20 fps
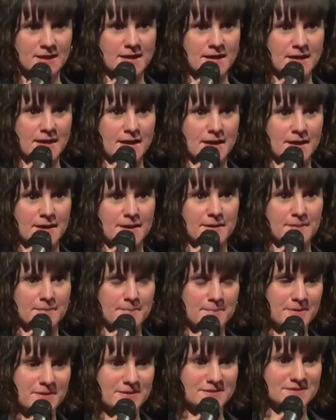
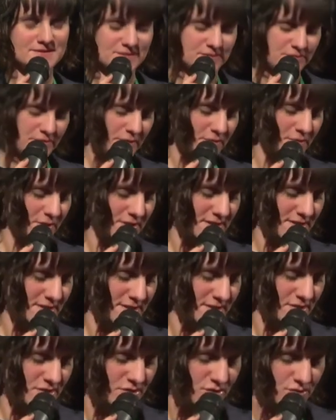But we
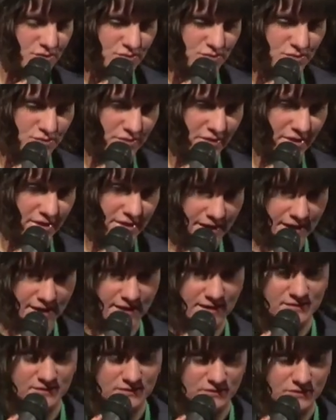wanted to
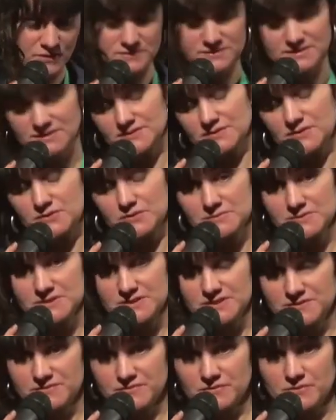thank the content
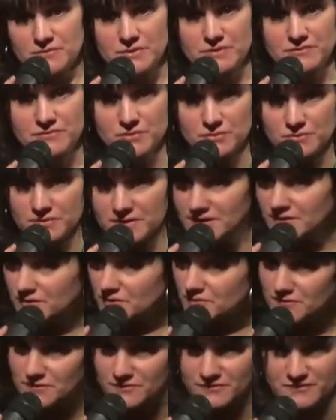committee for reviewing
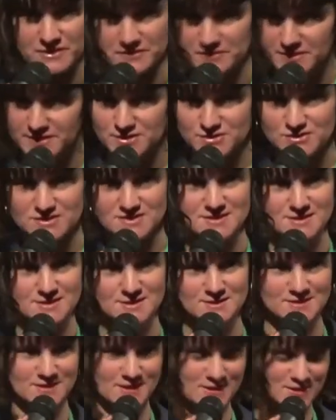your very interesting
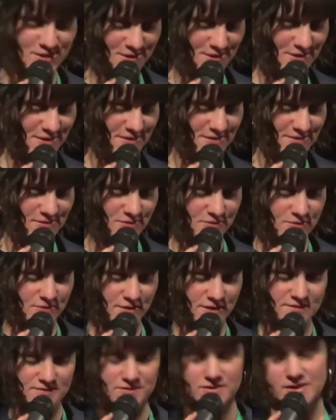sessions. So
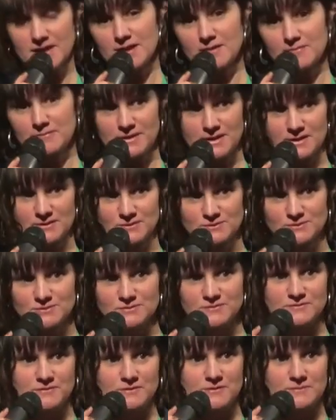Andrea Bellu
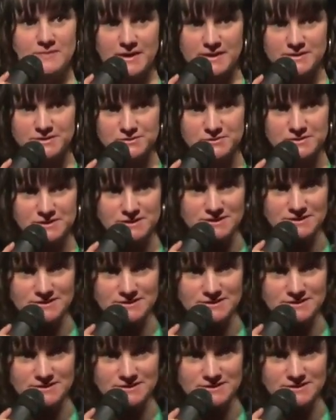from EDRI,